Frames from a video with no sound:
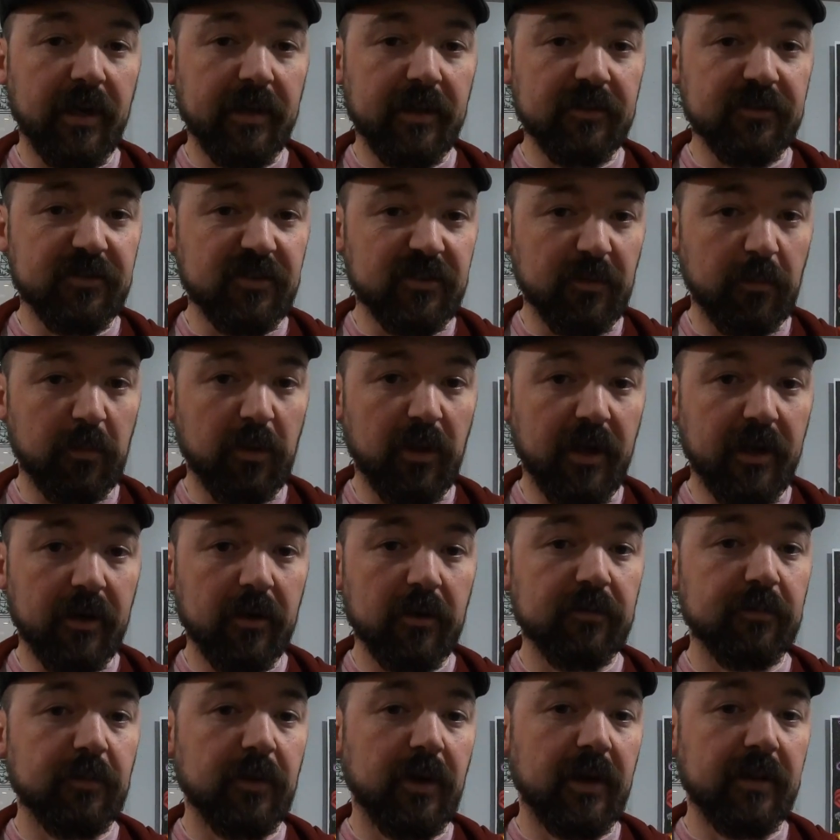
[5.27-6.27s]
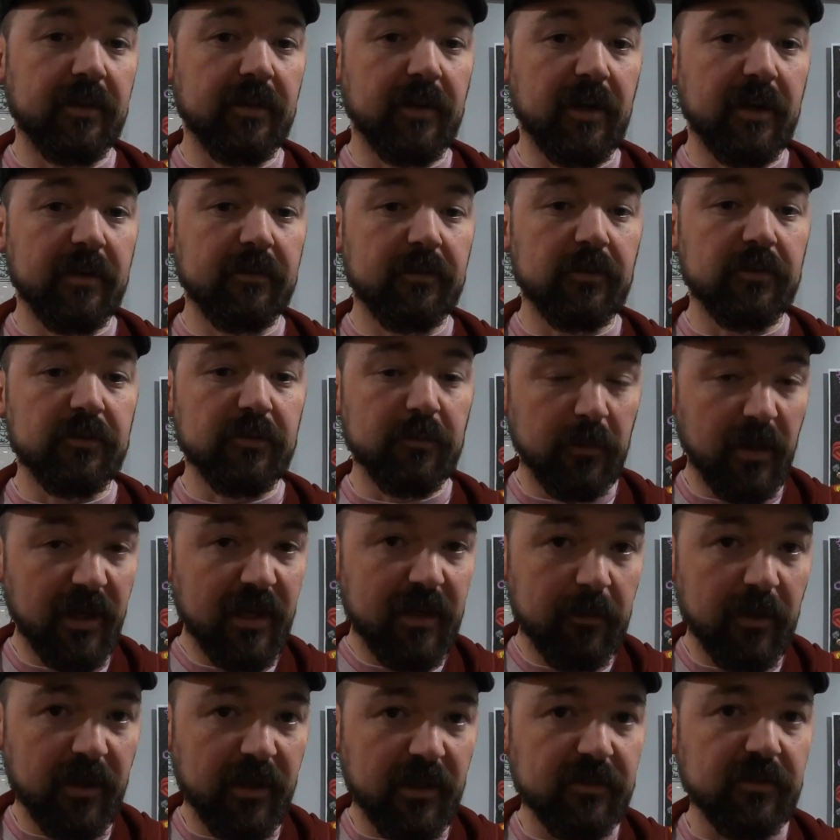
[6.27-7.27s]
that's a supplier of mine that I've used
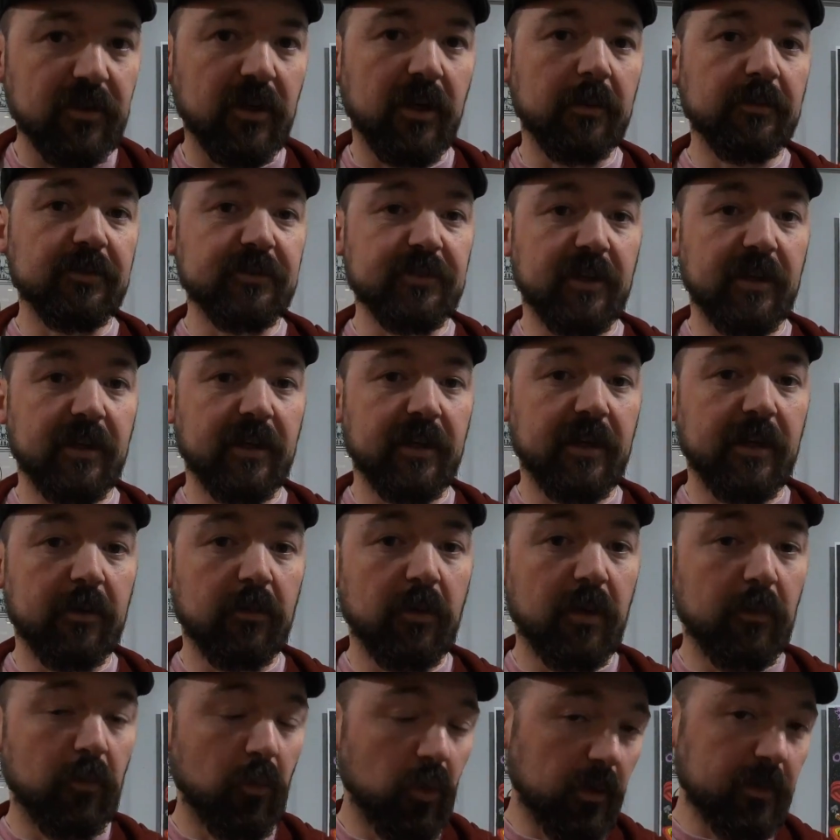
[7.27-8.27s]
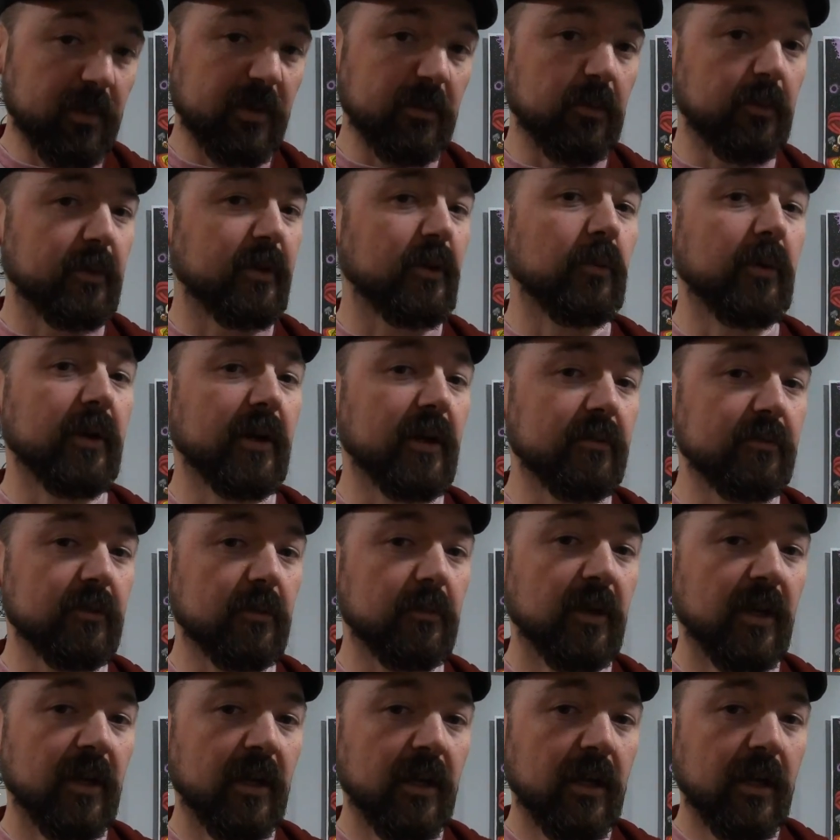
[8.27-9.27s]
many, many times, and I want more people to be aware of
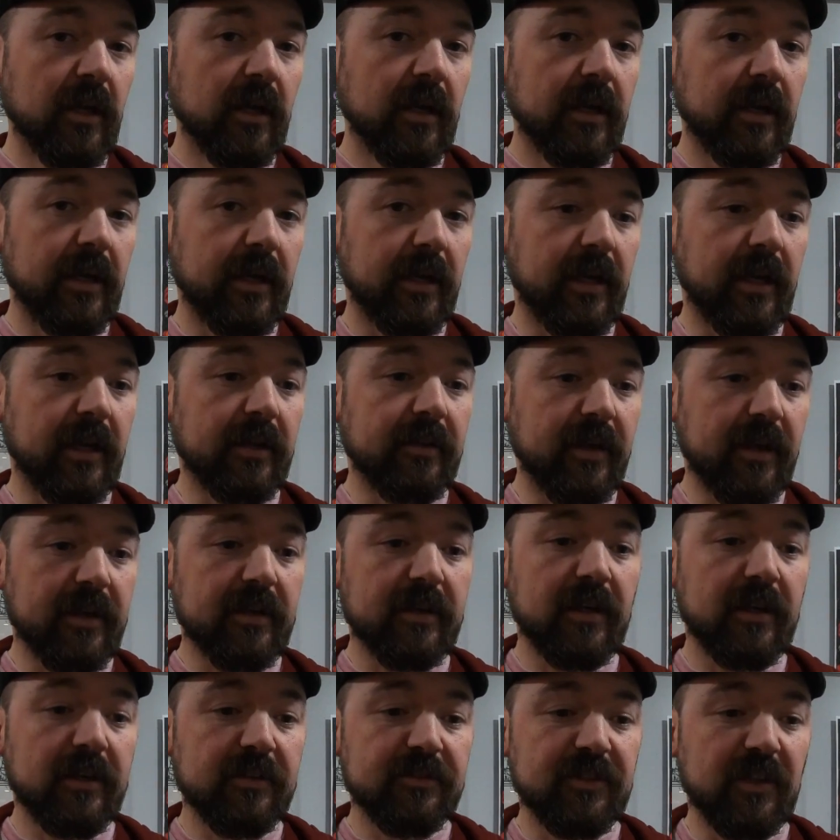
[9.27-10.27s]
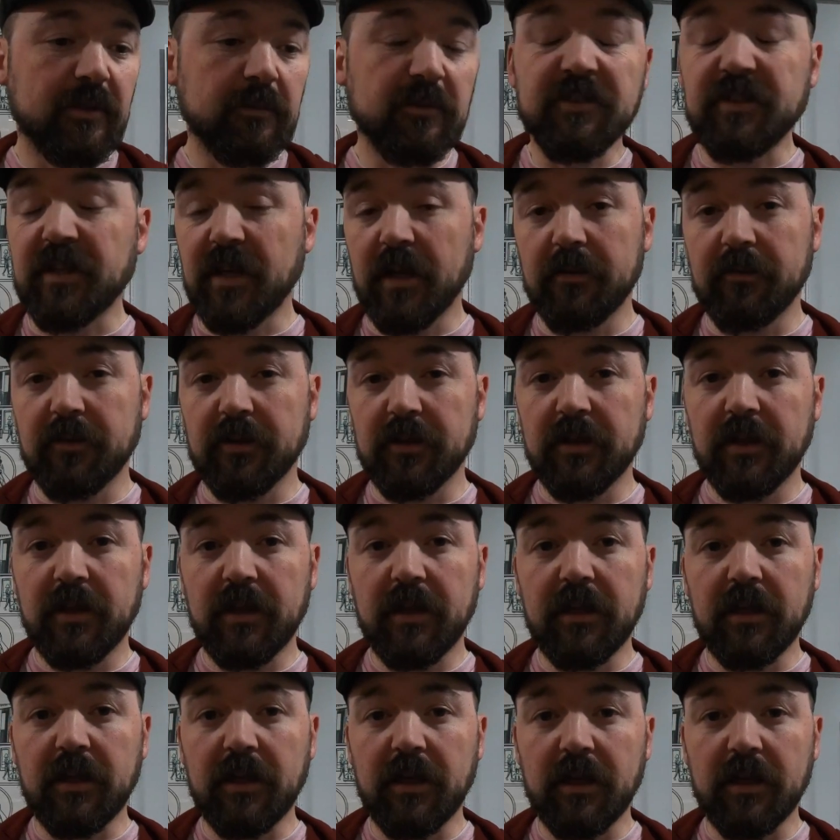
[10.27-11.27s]
him. And that guy's name is Kevin,
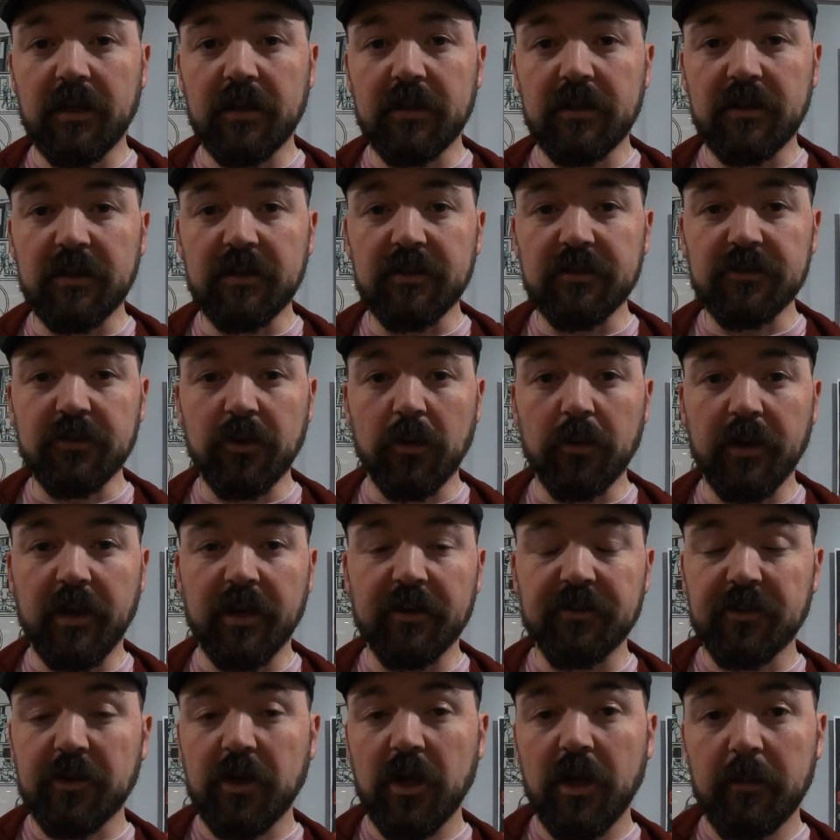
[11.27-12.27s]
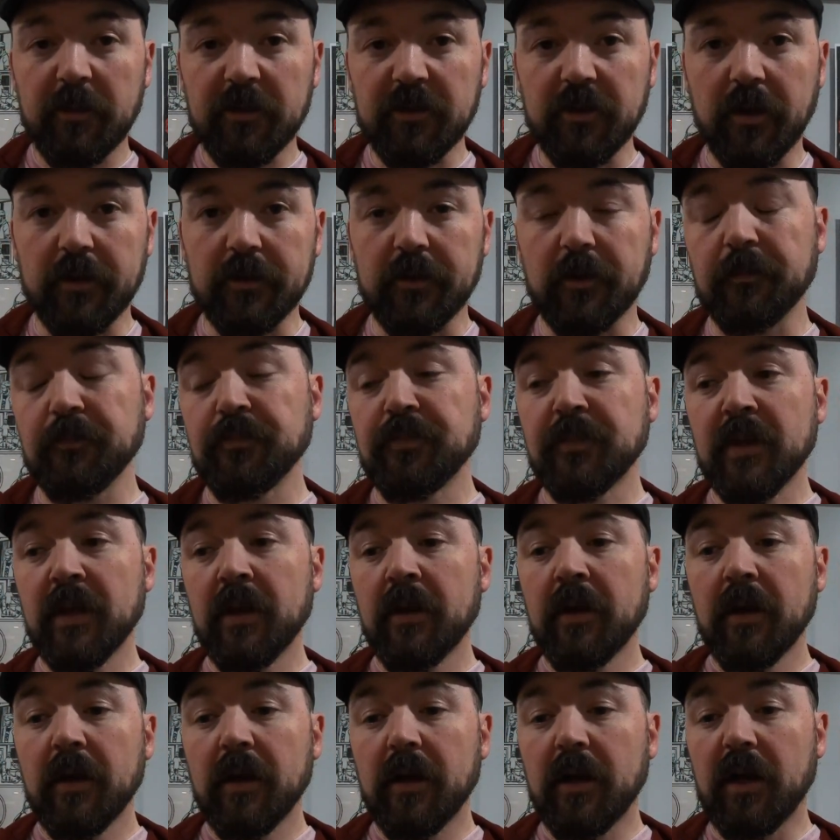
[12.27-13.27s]
and he's known as the Comic Doctor.
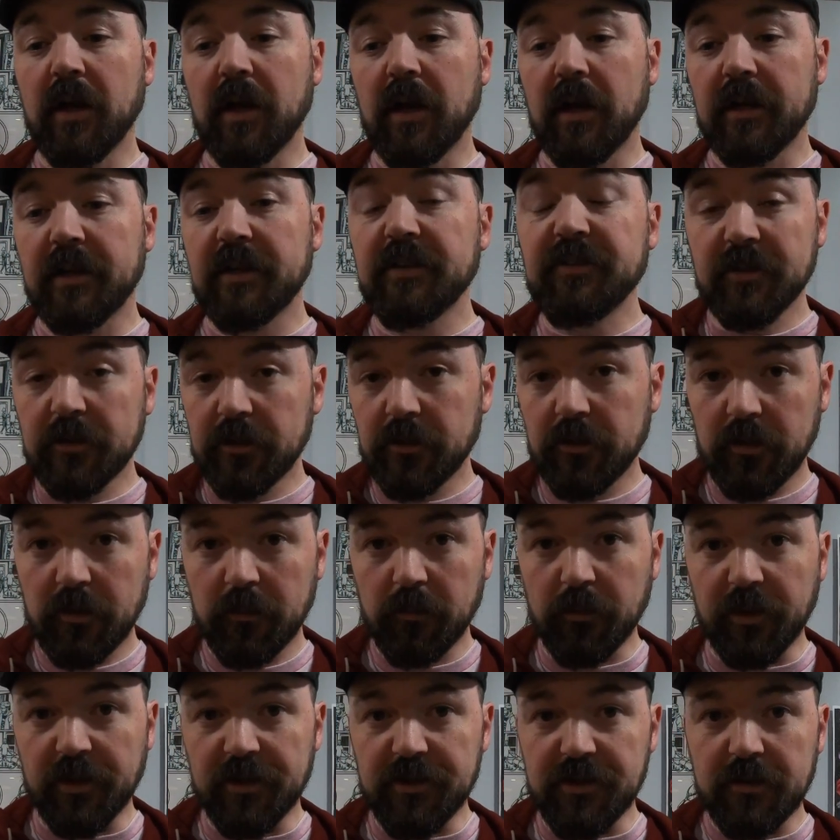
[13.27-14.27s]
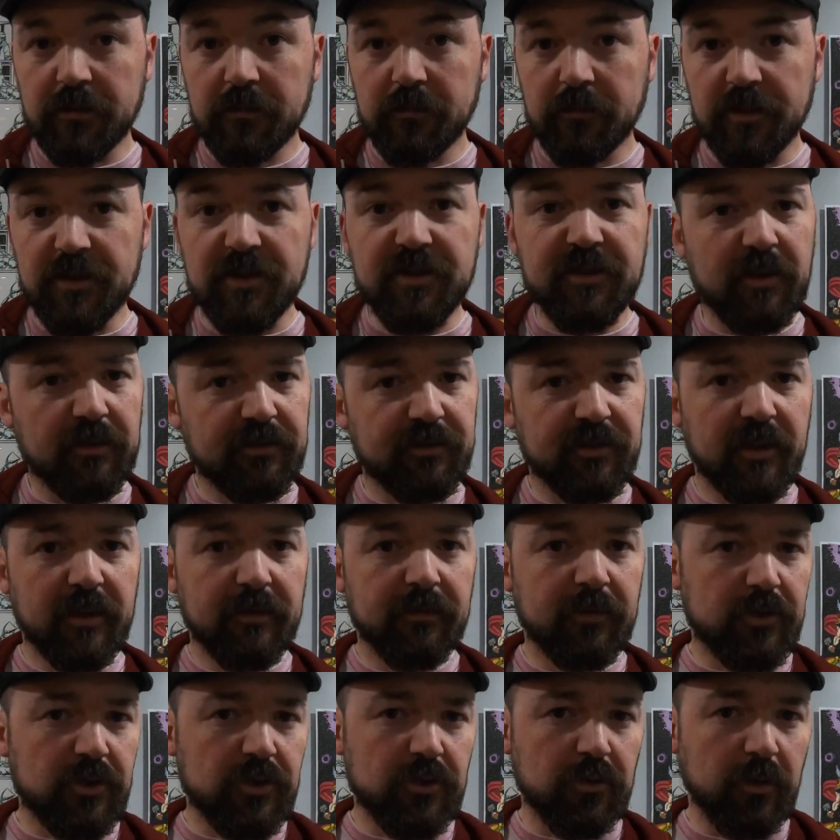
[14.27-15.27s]
He's in Durham region, which is outside
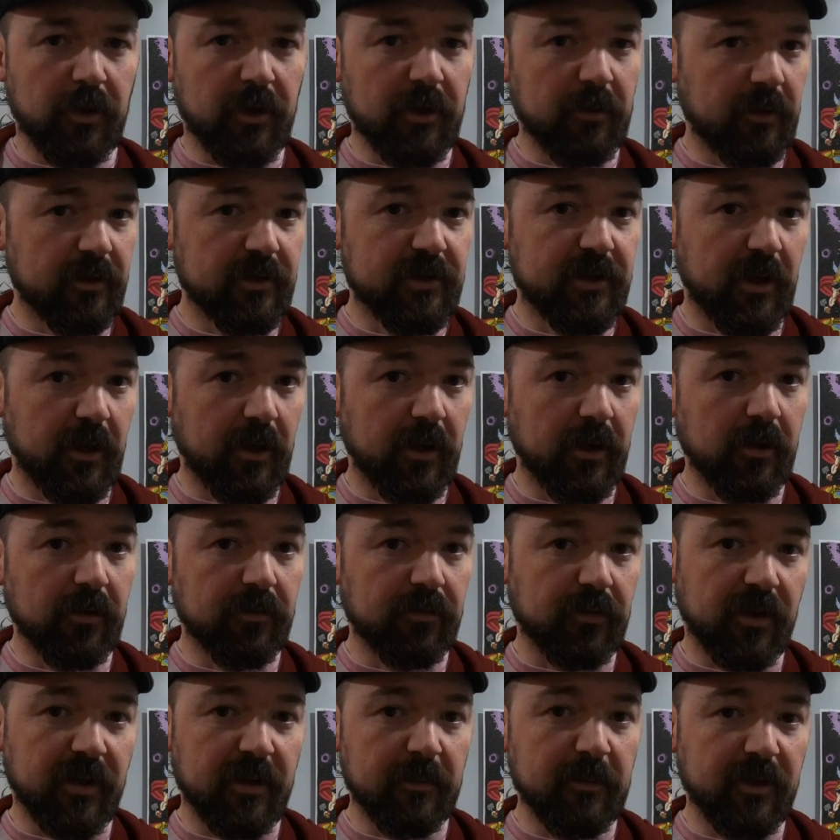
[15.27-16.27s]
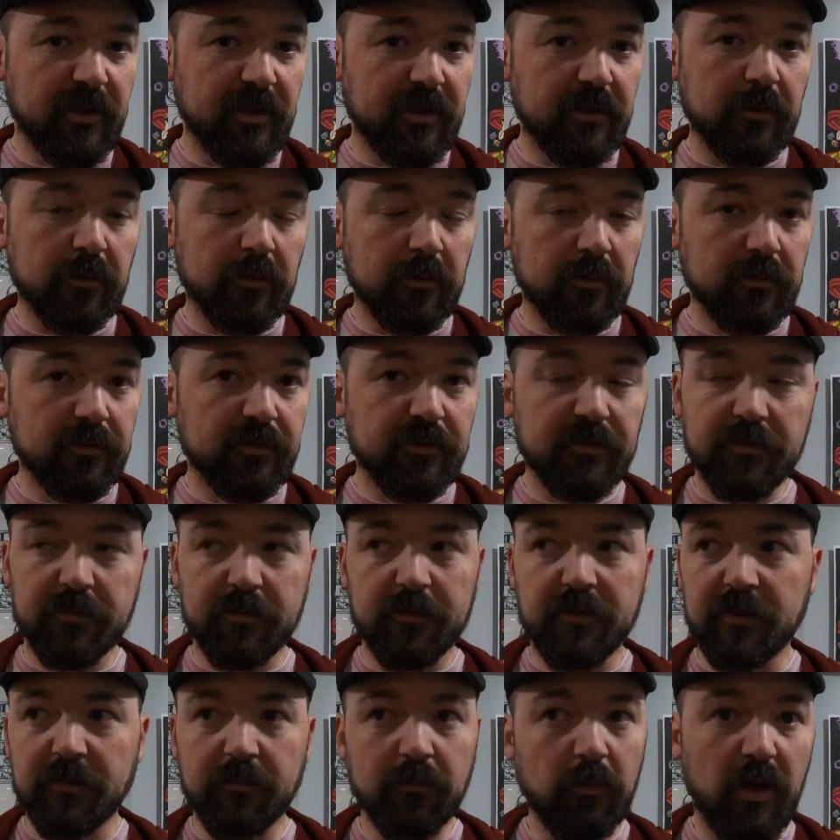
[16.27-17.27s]
Toronto, Ontario, for anybody who's
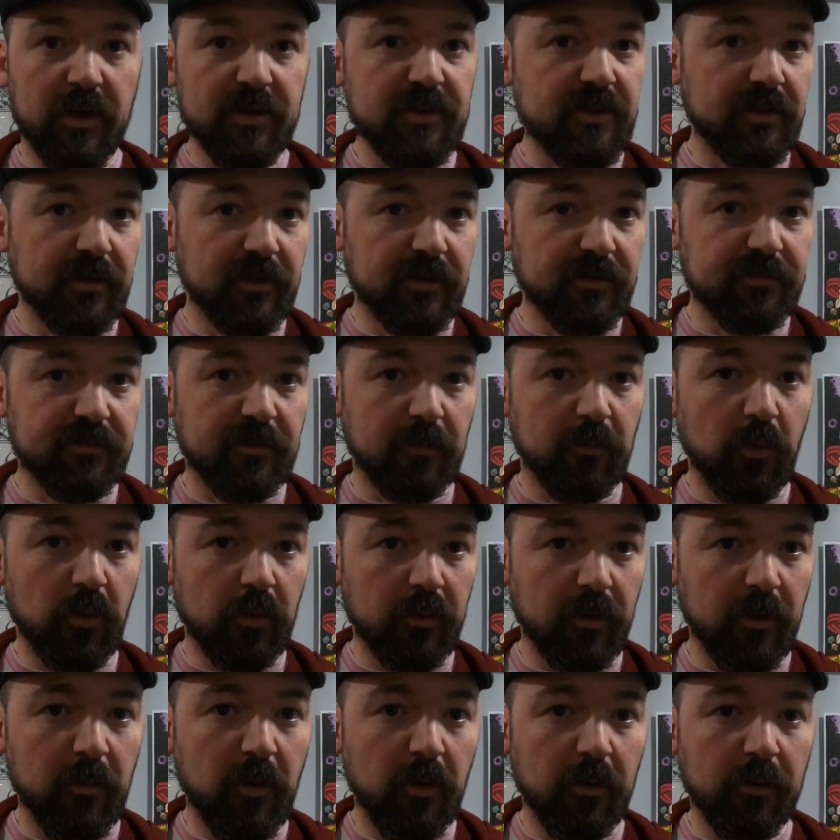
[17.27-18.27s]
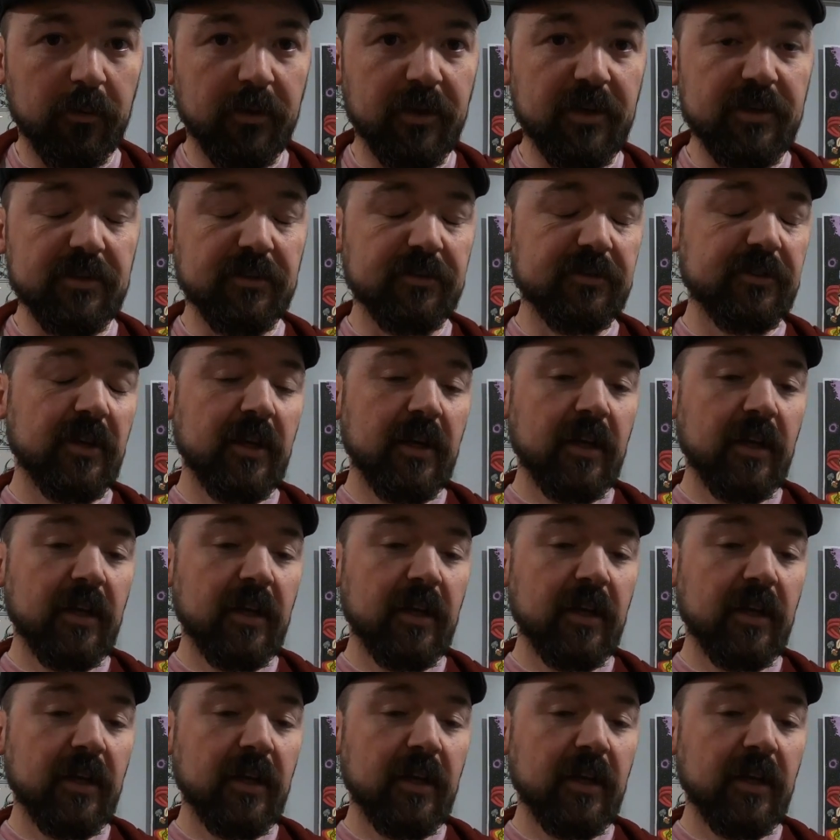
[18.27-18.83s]
watching this from more remote regions.